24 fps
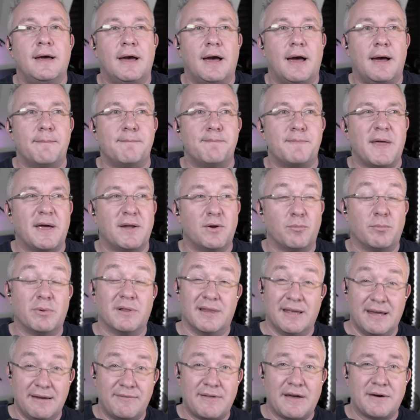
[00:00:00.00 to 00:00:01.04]
I don't
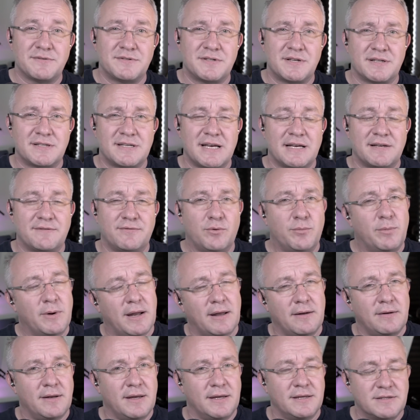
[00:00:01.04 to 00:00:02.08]
believe that was successful, but
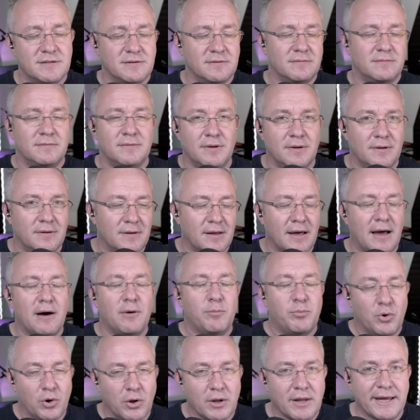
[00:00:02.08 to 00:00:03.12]
I'll
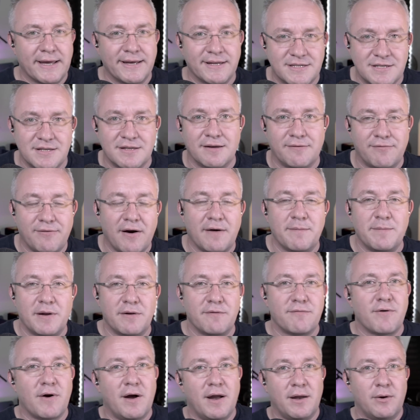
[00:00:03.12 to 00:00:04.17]
put a link to the
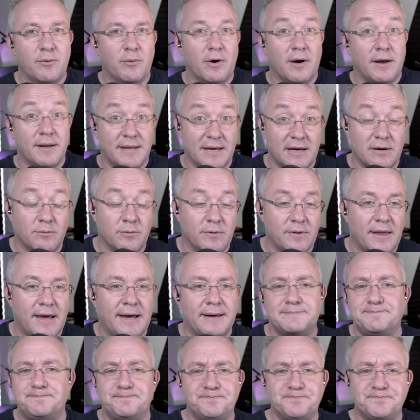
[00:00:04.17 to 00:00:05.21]
5-Minute Friday where I dealt with
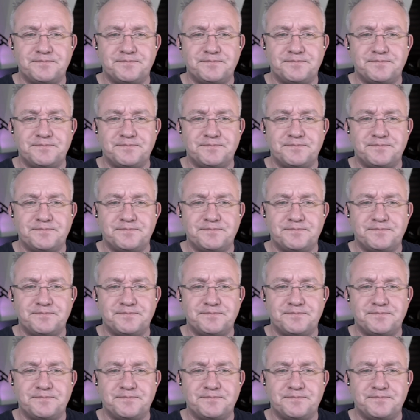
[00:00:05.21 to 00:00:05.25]
that.